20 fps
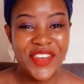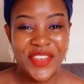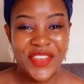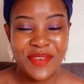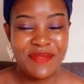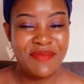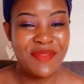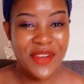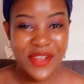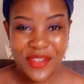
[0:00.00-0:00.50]
or
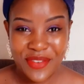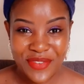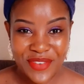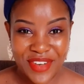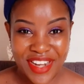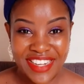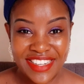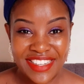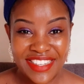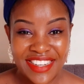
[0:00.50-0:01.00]
your
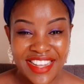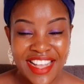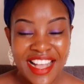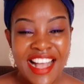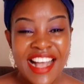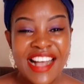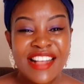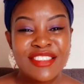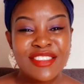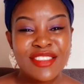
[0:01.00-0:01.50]
boyfriend.
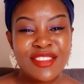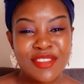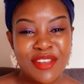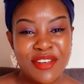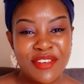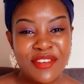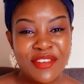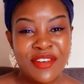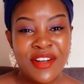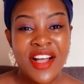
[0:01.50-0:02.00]

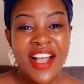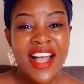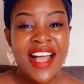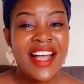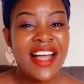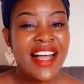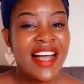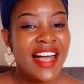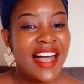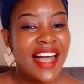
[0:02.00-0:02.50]
So
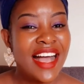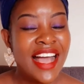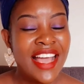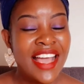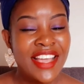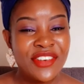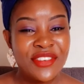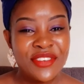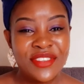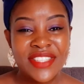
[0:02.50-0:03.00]

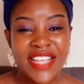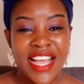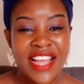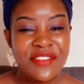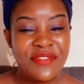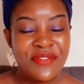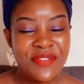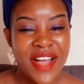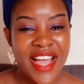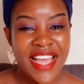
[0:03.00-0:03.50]
I don't
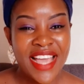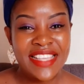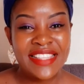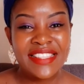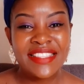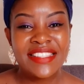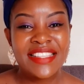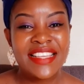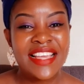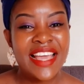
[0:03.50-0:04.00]

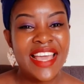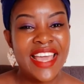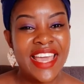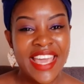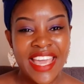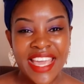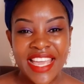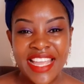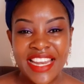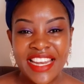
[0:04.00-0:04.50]
advise
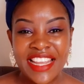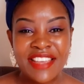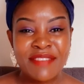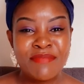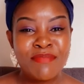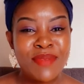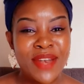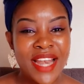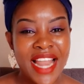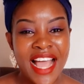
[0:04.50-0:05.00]

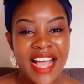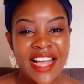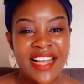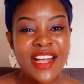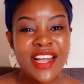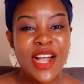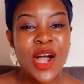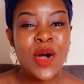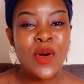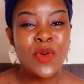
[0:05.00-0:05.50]
any
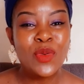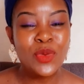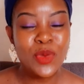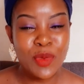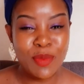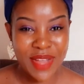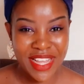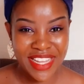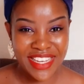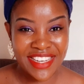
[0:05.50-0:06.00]
black
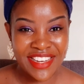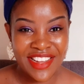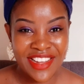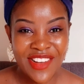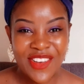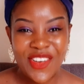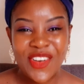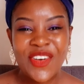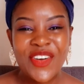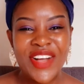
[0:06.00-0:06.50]
woman
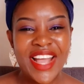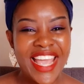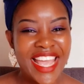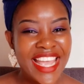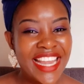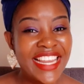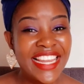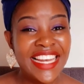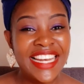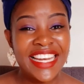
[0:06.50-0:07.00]
or
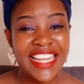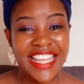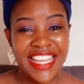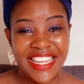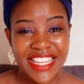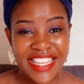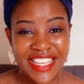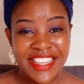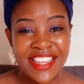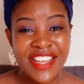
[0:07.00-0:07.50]
any
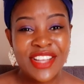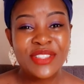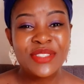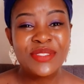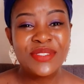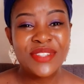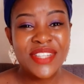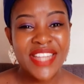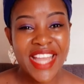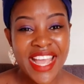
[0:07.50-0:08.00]
lady
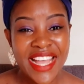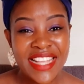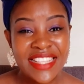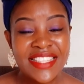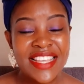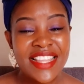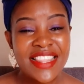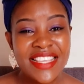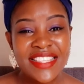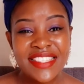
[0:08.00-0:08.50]
to
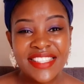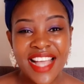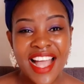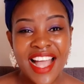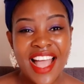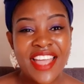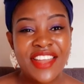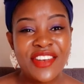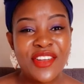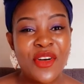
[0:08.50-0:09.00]
date this
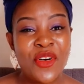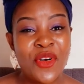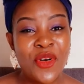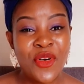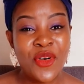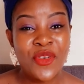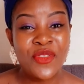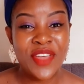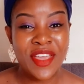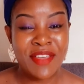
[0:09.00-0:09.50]
kind
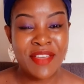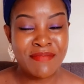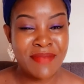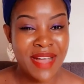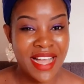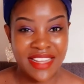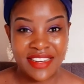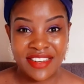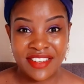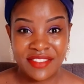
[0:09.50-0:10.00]
of a
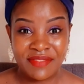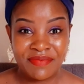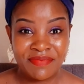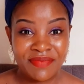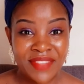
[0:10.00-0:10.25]
man.